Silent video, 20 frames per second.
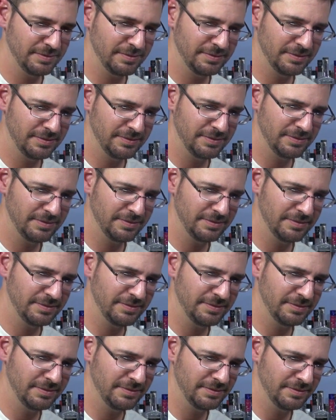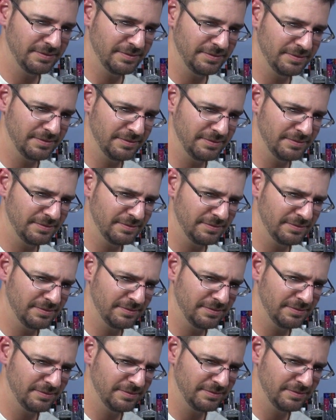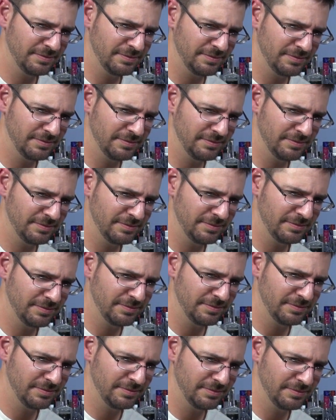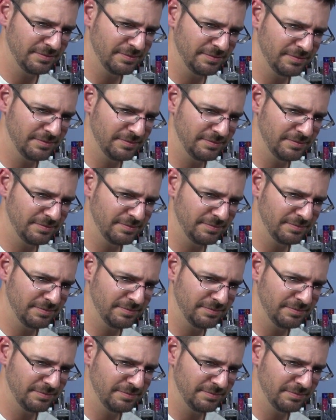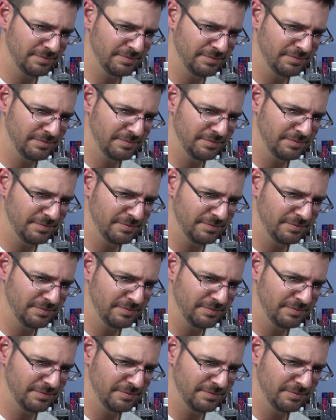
[no speech]